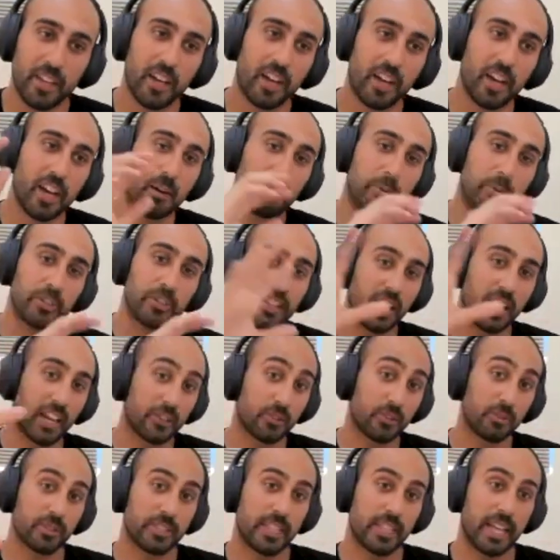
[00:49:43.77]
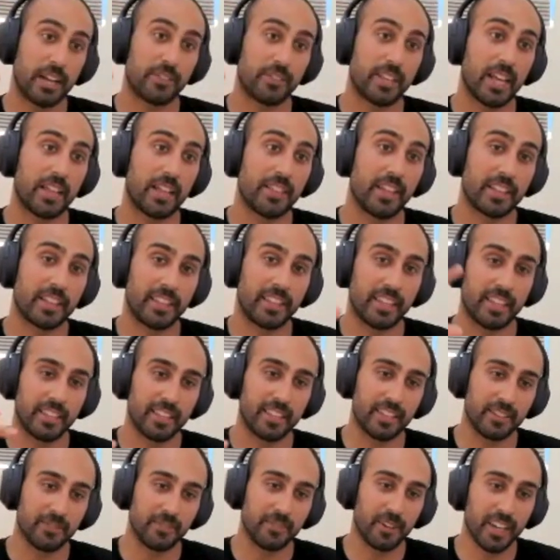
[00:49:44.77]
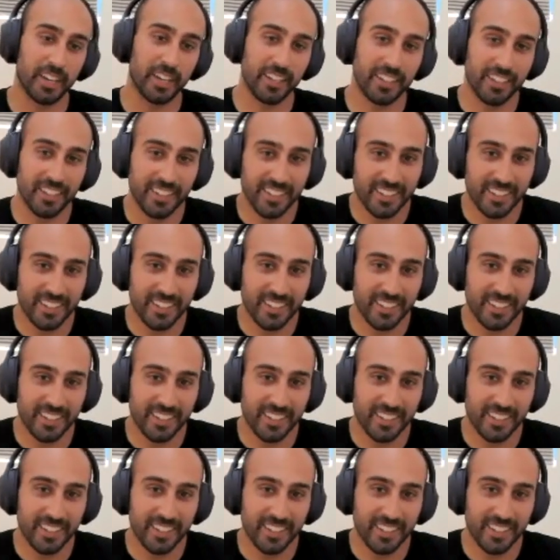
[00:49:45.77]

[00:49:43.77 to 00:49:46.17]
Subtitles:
But there's a lot of tools now that, what?